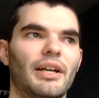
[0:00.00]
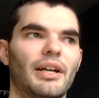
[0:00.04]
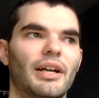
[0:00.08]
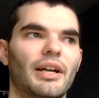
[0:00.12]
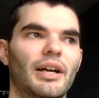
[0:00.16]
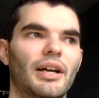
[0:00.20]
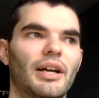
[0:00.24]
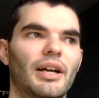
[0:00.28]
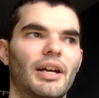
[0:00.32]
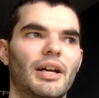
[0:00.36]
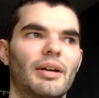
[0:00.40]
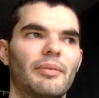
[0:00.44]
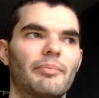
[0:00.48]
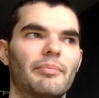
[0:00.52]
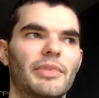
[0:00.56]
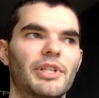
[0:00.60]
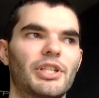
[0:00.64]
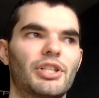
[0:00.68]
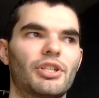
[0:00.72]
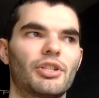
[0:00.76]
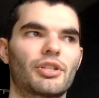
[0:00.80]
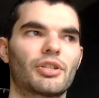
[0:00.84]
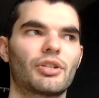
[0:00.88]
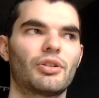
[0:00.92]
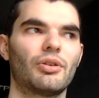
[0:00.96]
It's
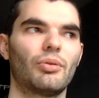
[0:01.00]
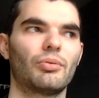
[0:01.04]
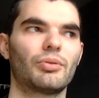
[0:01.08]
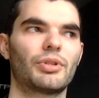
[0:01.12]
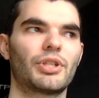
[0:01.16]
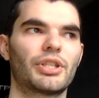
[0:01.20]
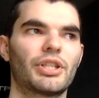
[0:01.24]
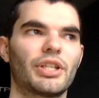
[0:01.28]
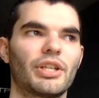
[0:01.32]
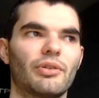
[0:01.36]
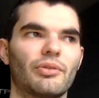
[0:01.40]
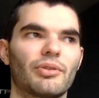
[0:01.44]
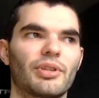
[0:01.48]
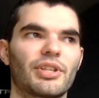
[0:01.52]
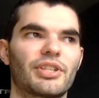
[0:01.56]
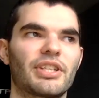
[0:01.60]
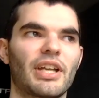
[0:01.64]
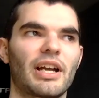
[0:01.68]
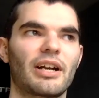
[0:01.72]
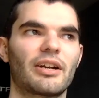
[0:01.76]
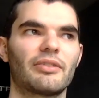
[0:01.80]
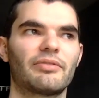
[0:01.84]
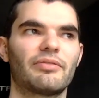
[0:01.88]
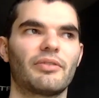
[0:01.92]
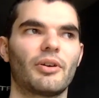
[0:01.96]
just cool to see all the
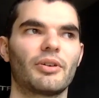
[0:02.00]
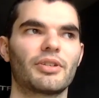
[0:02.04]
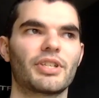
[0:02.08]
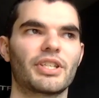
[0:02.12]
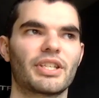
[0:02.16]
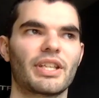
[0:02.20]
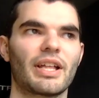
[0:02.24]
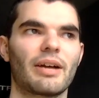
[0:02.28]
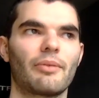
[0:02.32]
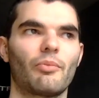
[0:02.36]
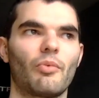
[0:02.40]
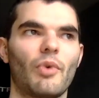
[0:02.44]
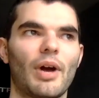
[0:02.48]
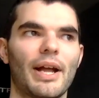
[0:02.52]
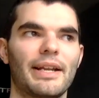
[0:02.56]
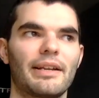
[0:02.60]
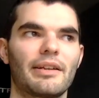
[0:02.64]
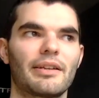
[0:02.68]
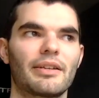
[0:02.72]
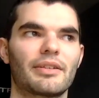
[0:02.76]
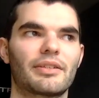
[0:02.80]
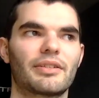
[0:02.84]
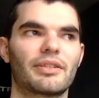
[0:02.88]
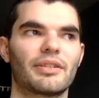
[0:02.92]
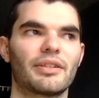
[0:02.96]
sacrifices that
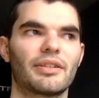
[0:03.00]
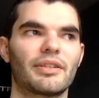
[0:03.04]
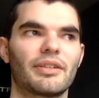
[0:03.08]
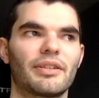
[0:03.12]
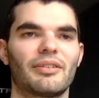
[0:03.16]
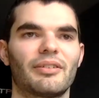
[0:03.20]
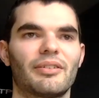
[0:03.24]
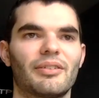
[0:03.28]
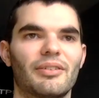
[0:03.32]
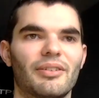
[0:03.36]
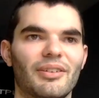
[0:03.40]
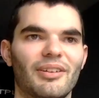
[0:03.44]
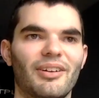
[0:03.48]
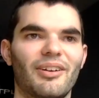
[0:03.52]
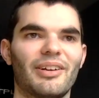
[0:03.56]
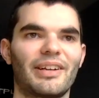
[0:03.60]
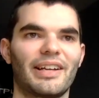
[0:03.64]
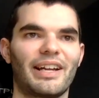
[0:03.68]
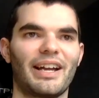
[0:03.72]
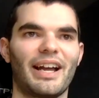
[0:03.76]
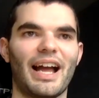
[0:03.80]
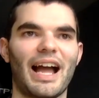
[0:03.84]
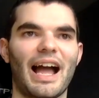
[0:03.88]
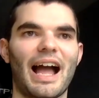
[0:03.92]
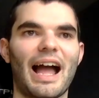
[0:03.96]
went to like
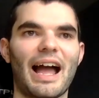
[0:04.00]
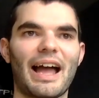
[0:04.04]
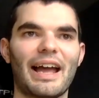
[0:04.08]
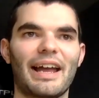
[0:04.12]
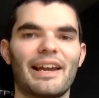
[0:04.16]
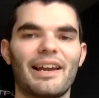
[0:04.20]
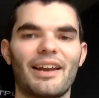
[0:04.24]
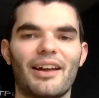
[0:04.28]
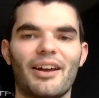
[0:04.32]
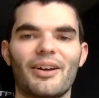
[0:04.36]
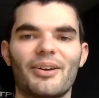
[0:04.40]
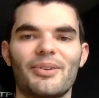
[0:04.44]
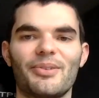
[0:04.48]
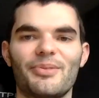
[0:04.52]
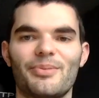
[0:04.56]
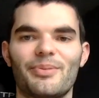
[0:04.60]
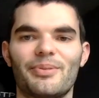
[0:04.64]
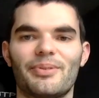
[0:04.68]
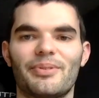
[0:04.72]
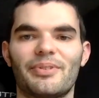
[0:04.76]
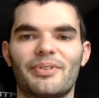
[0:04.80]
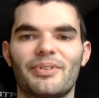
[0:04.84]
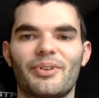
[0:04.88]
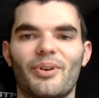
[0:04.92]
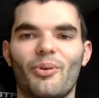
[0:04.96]
Halo,
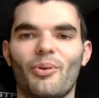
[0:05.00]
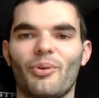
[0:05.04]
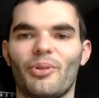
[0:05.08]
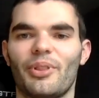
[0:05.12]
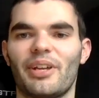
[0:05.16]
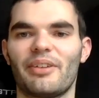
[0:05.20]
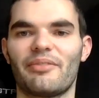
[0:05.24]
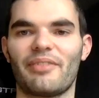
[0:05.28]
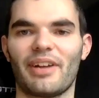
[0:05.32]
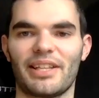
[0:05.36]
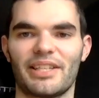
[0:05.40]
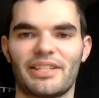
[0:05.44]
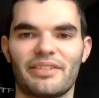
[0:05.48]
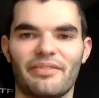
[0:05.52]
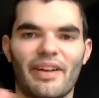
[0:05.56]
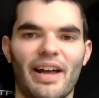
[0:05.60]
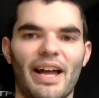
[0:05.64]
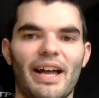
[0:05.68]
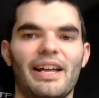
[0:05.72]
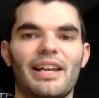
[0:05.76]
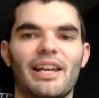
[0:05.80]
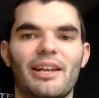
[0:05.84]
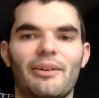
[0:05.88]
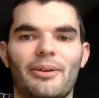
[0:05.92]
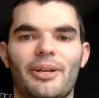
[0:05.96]
all the events of
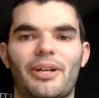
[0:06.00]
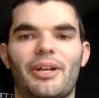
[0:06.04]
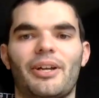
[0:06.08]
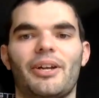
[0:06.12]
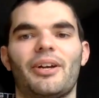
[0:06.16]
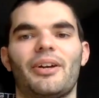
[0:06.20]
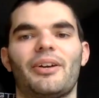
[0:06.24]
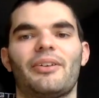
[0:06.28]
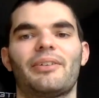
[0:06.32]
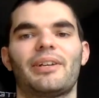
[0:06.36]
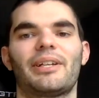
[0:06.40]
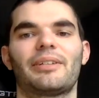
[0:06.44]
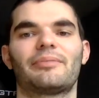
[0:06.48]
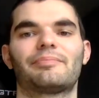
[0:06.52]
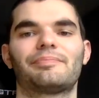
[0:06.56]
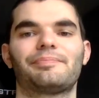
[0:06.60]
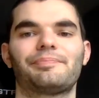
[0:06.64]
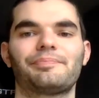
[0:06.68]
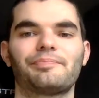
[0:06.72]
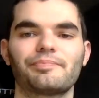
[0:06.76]
Halo occurring.